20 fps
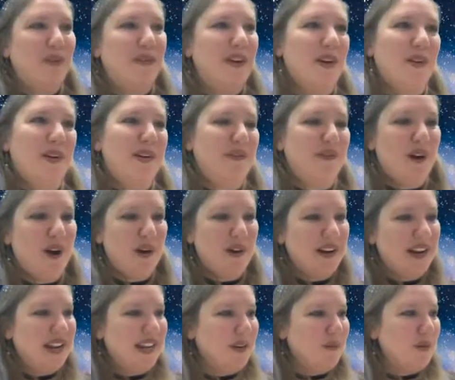very far in
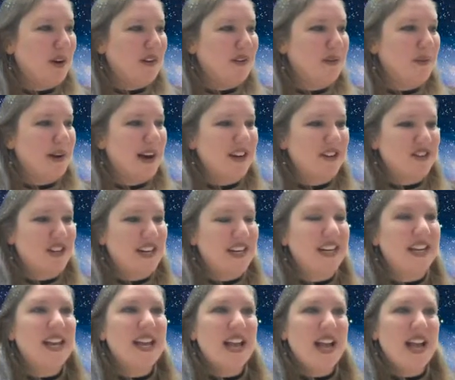any one direction.